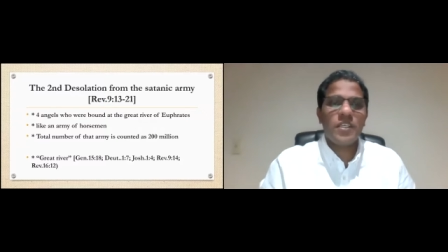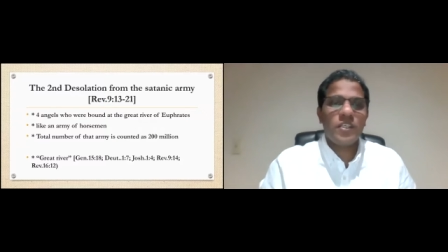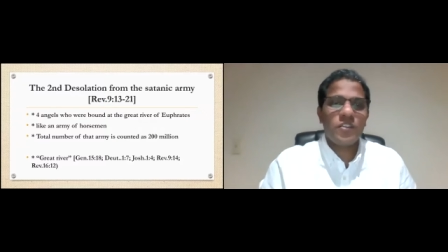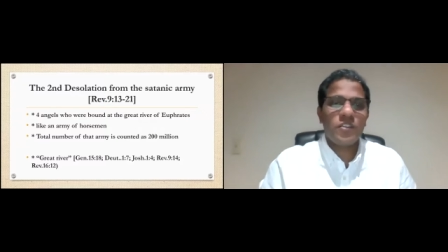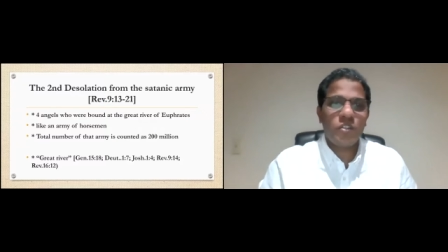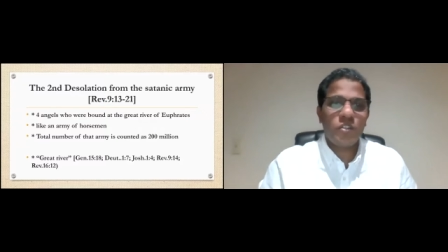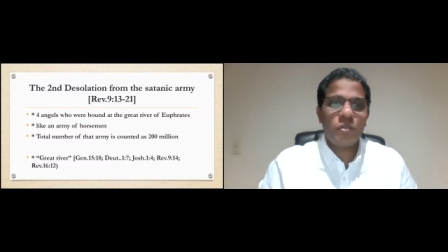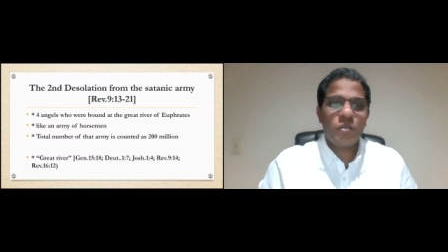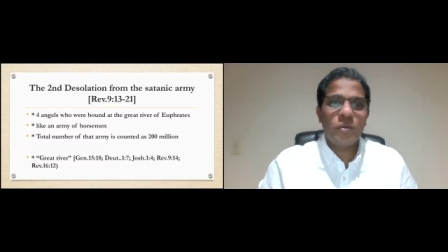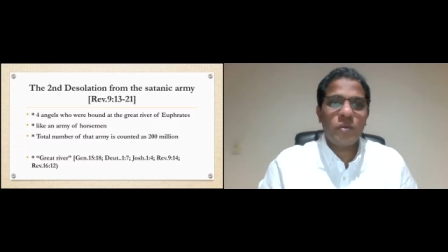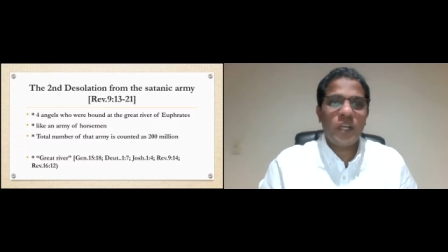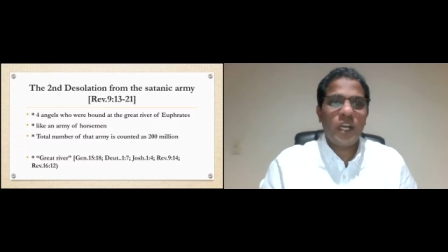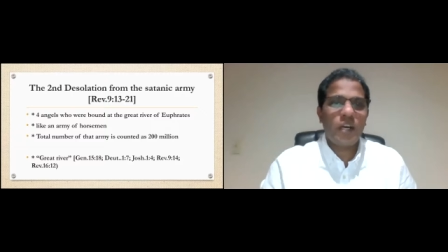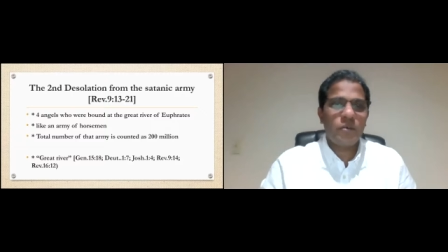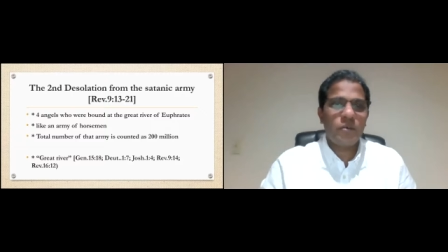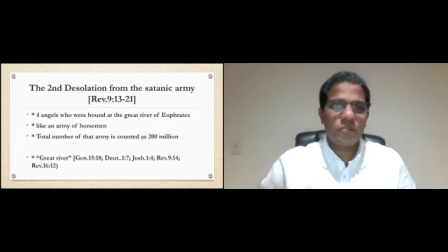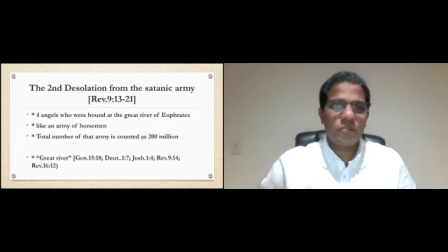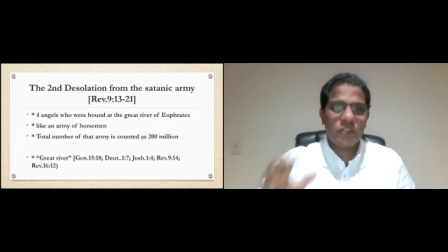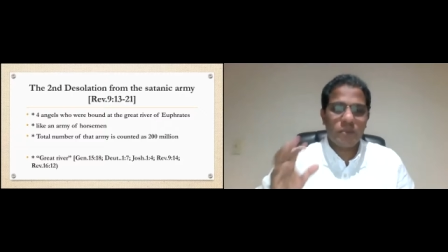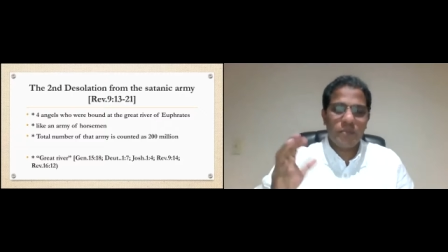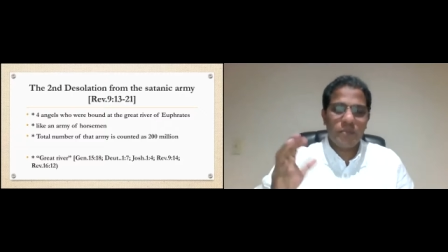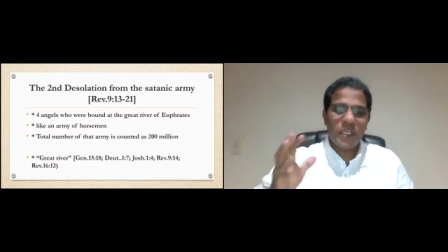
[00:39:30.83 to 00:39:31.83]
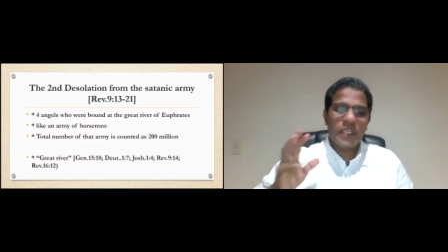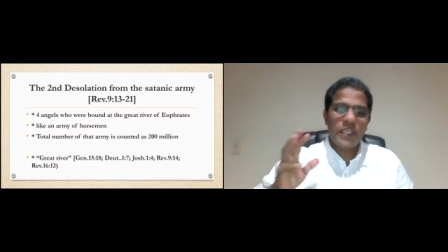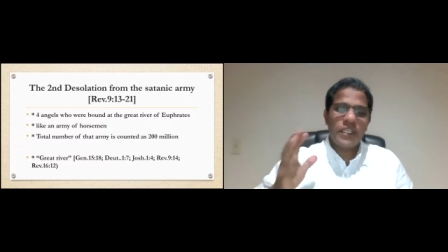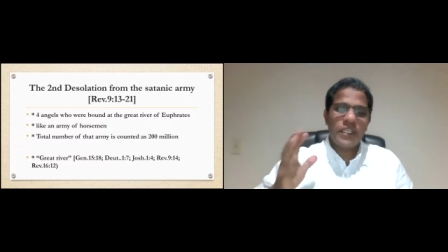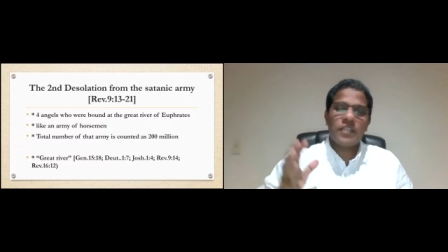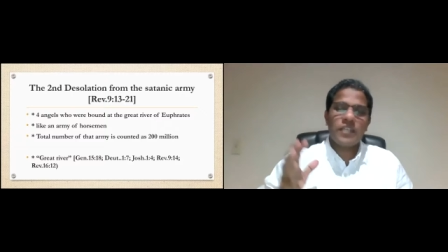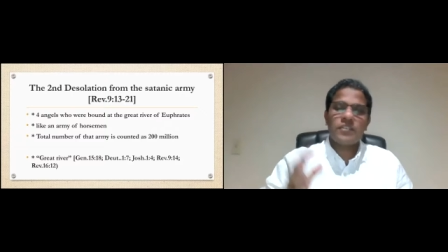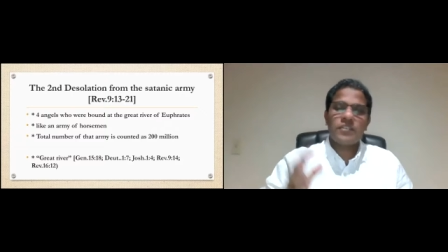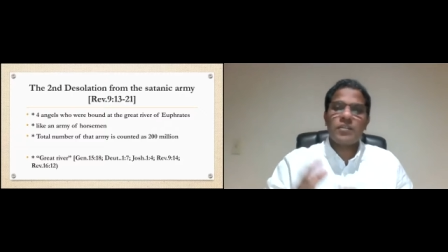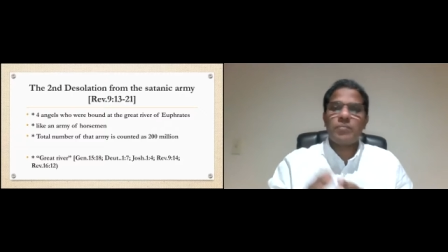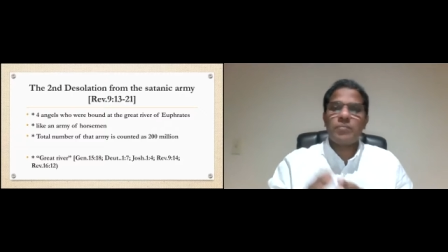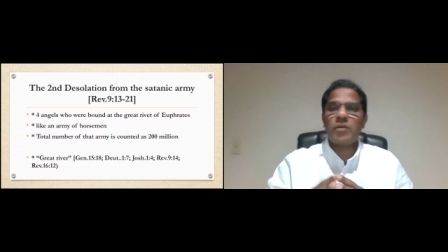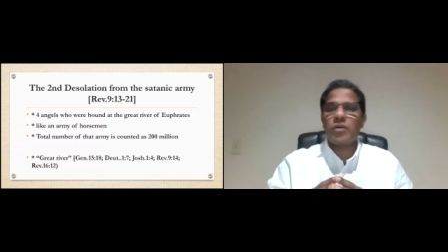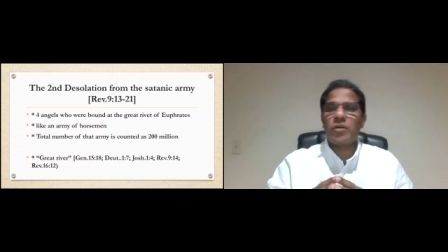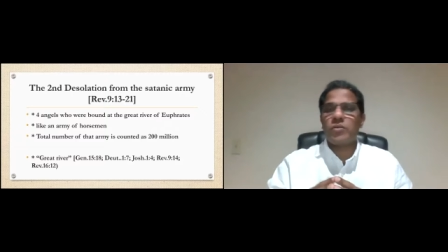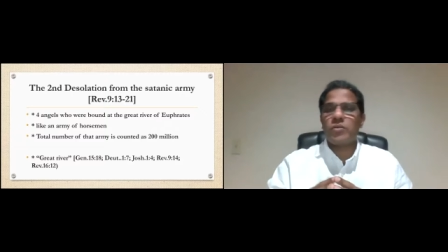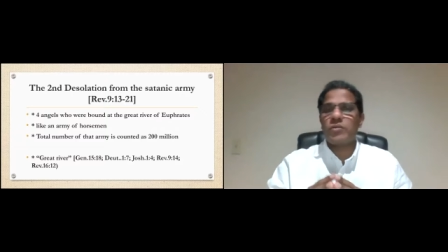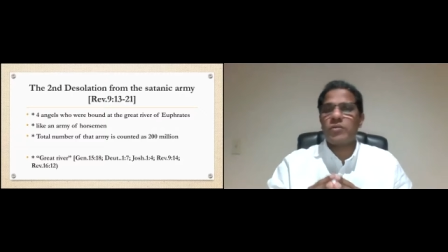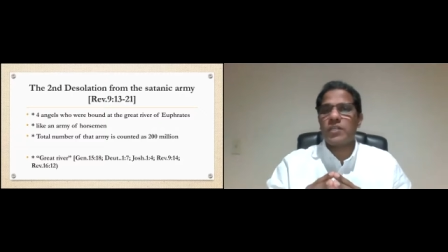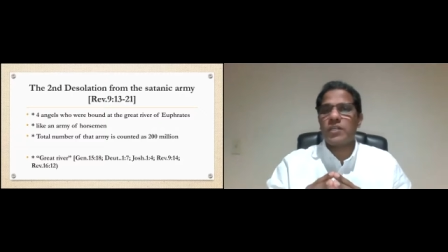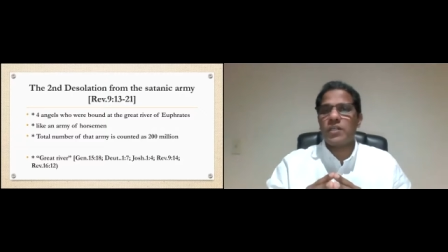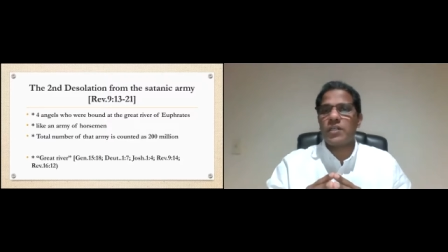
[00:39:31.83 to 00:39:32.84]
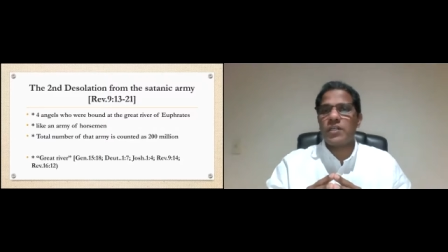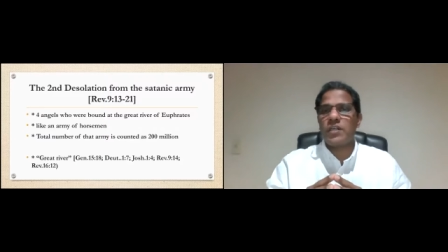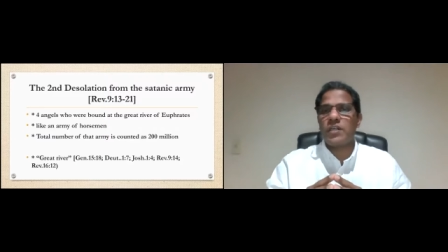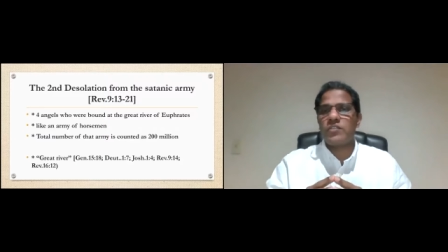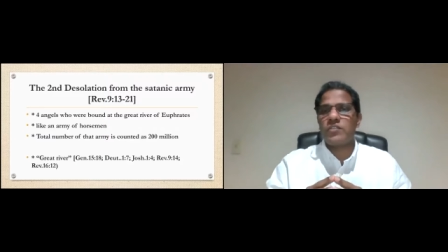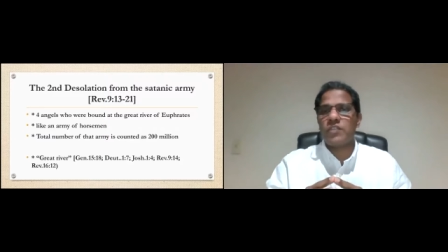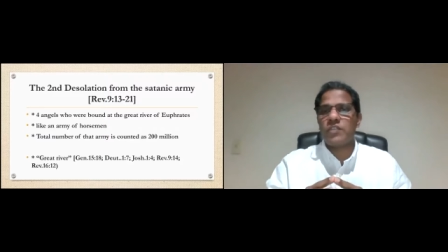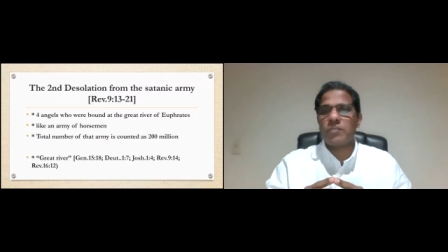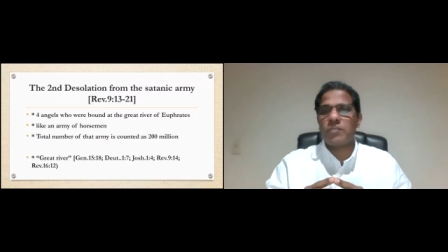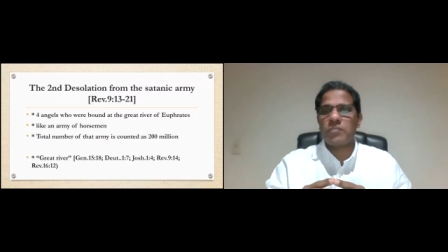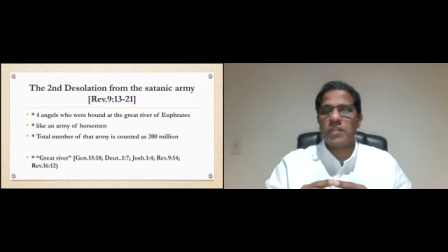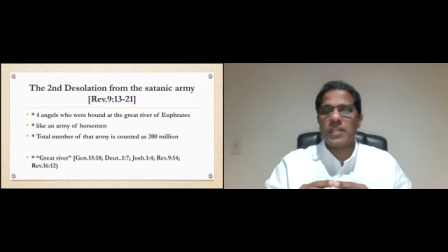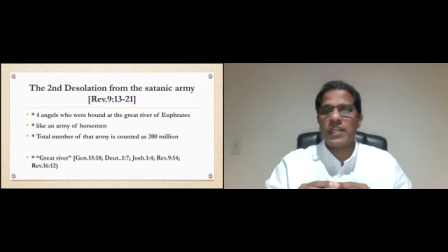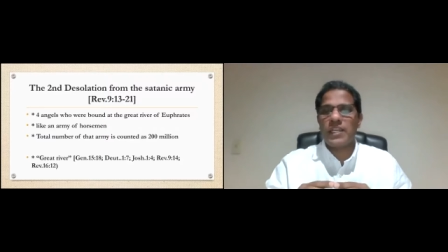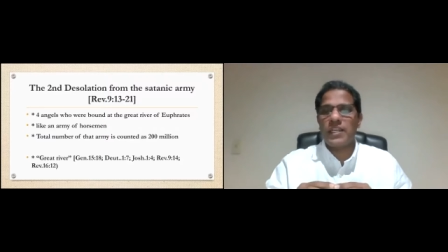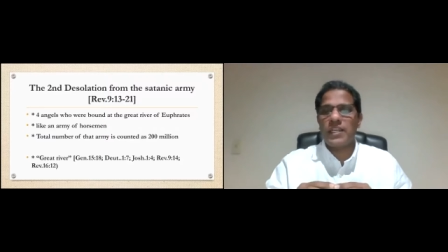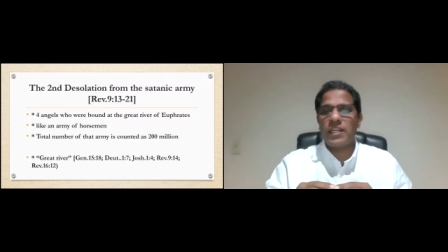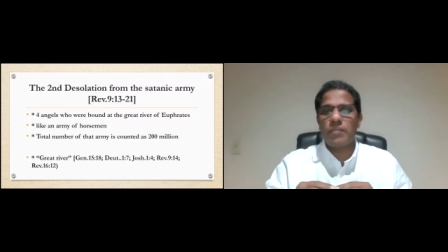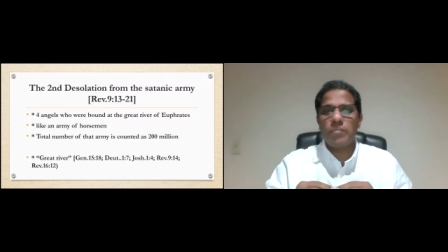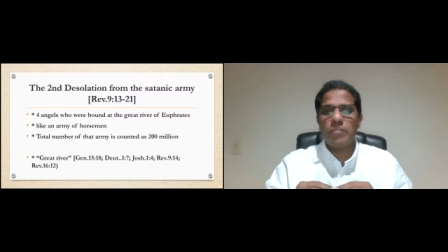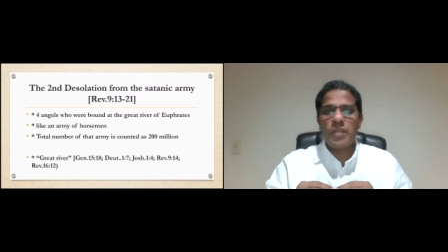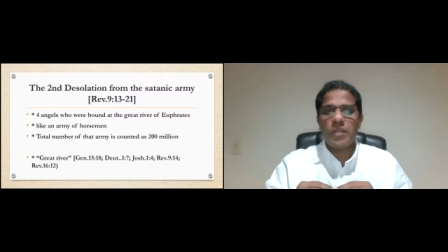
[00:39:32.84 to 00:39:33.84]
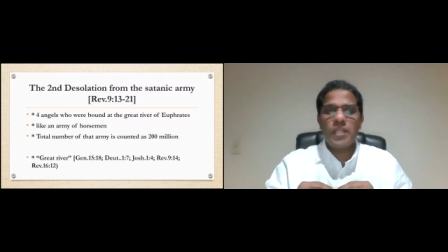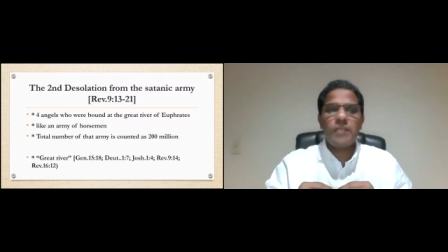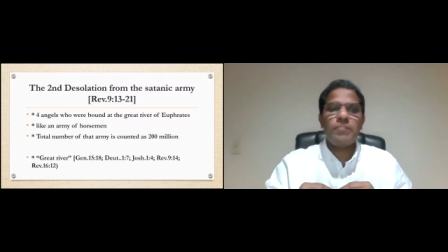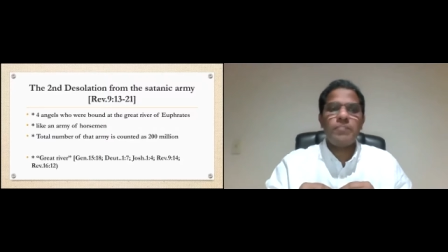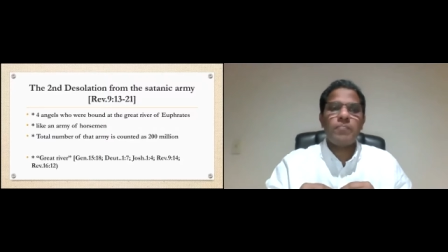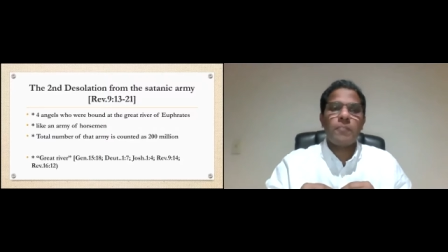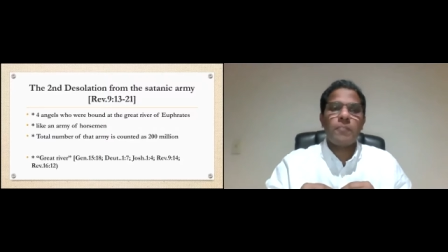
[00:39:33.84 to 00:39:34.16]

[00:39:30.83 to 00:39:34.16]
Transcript: So you have some ideas about uh, uh chapter 9, I believe.